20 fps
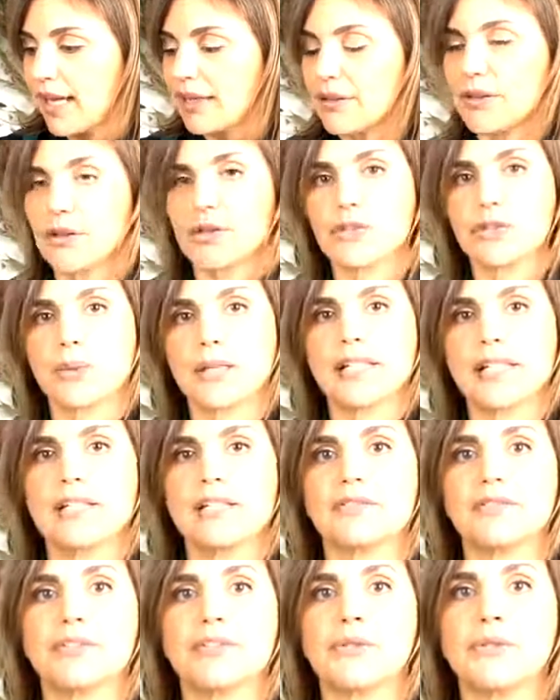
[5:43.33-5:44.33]
20
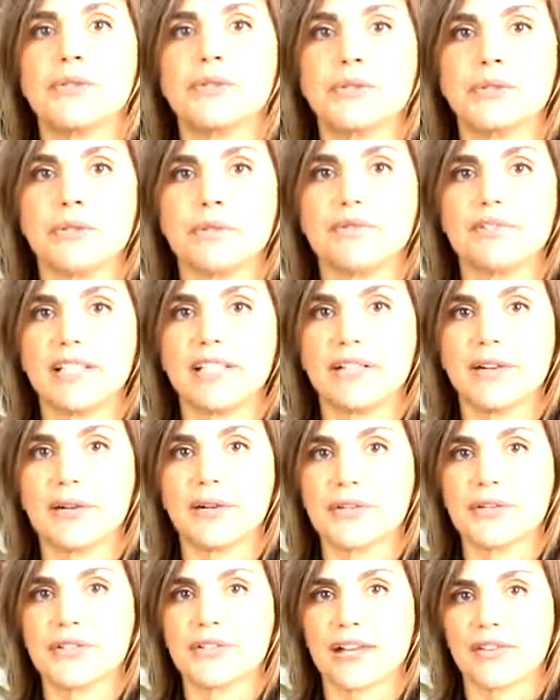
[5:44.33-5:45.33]
different YouTube
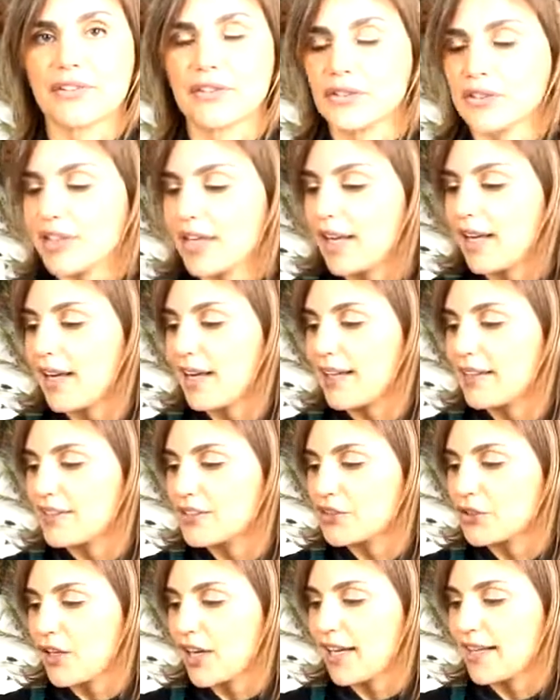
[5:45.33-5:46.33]
videos yesterday
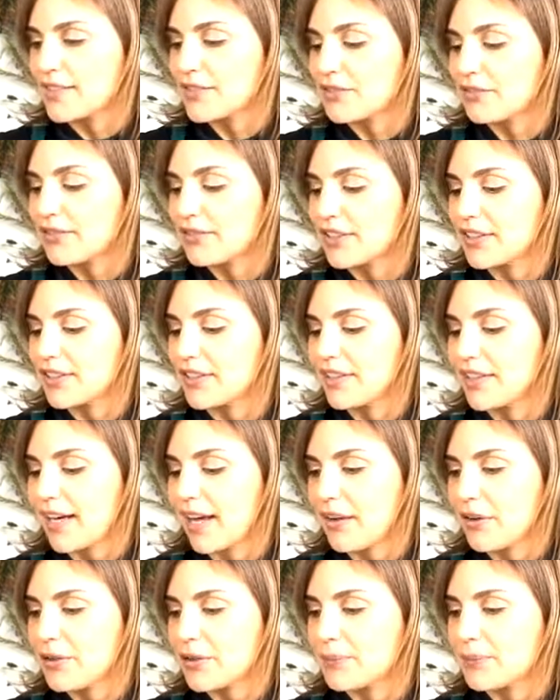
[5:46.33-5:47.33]
trying to figure it
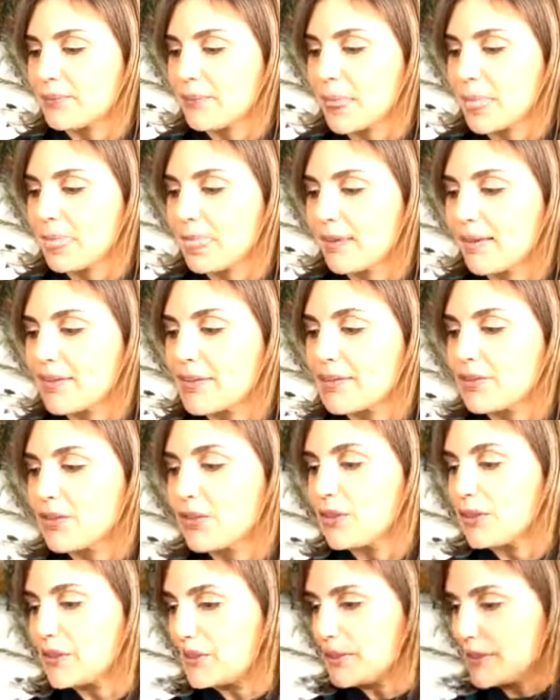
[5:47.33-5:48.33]
out.
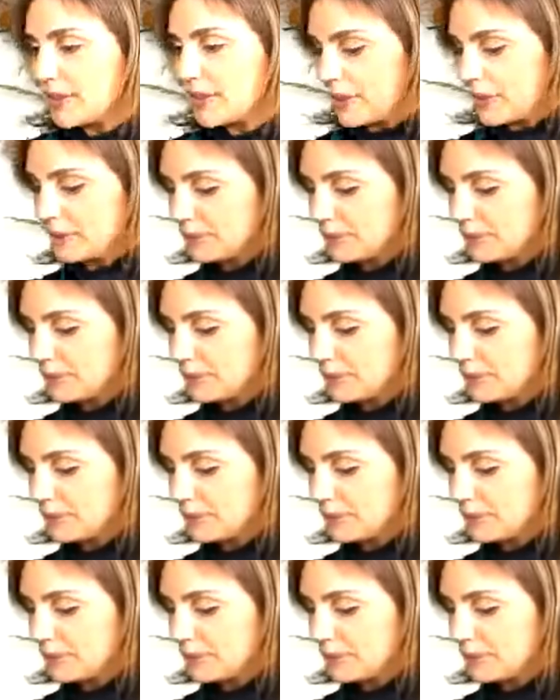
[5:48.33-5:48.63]
So, you know,